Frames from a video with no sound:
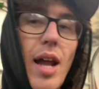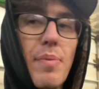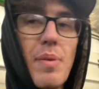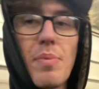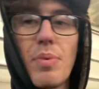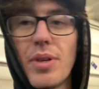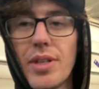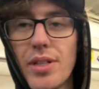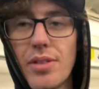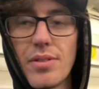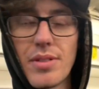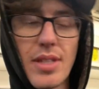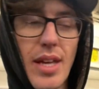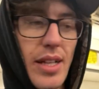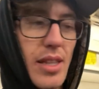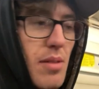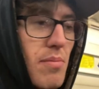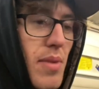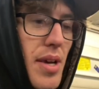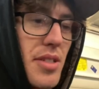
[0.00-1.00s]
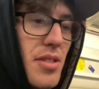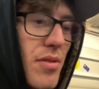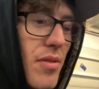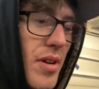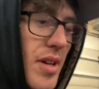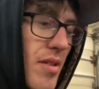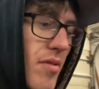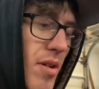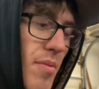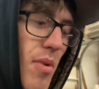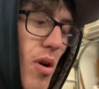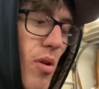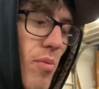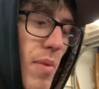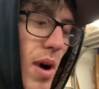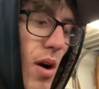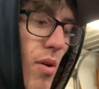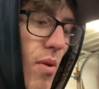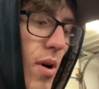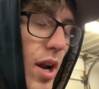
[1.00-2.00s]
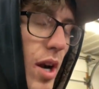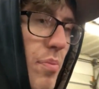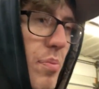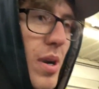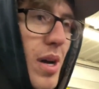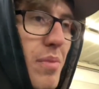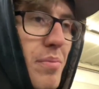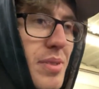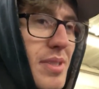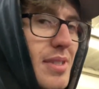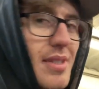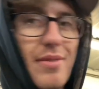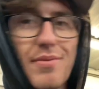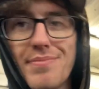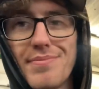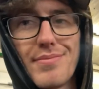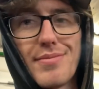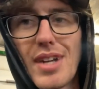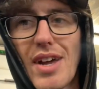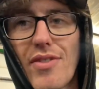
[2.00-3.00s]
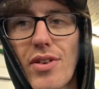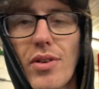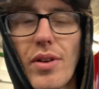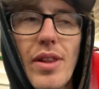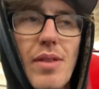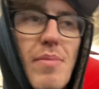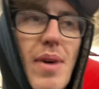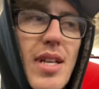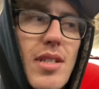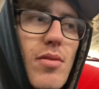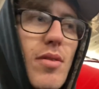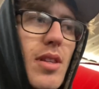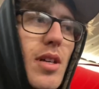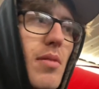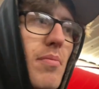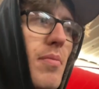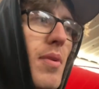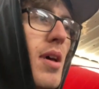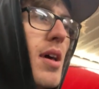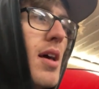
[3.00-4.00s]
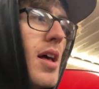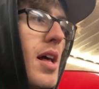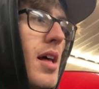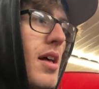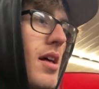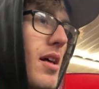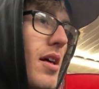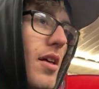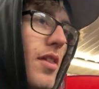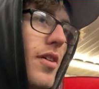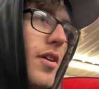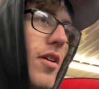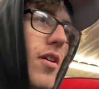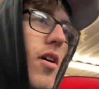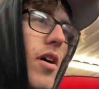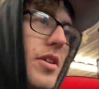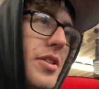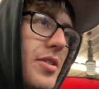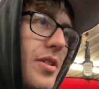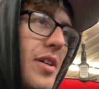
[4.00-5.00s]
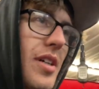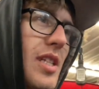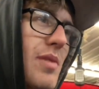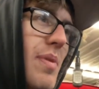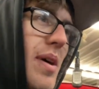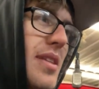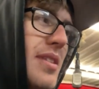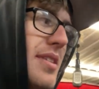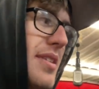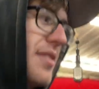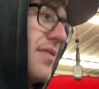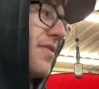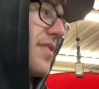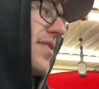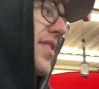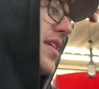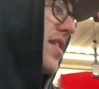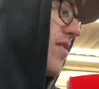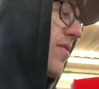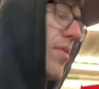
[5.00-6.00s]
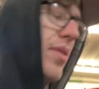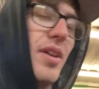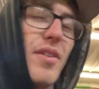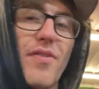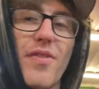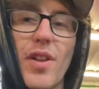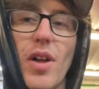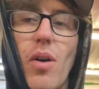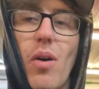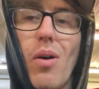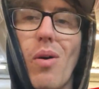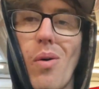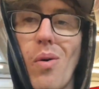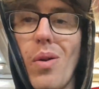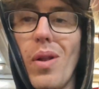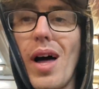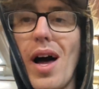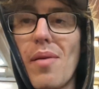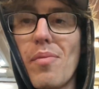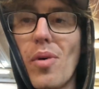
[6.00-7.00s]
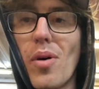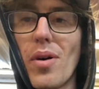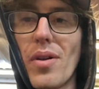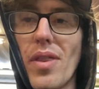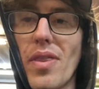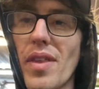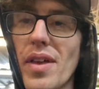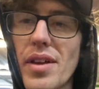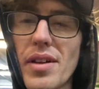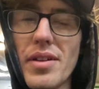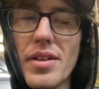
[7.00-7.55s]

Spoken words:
of people use like the mezzanine remote mount water pumps. Never really mess with them. They're ultra expensive and they don't really flow a whole lot more than the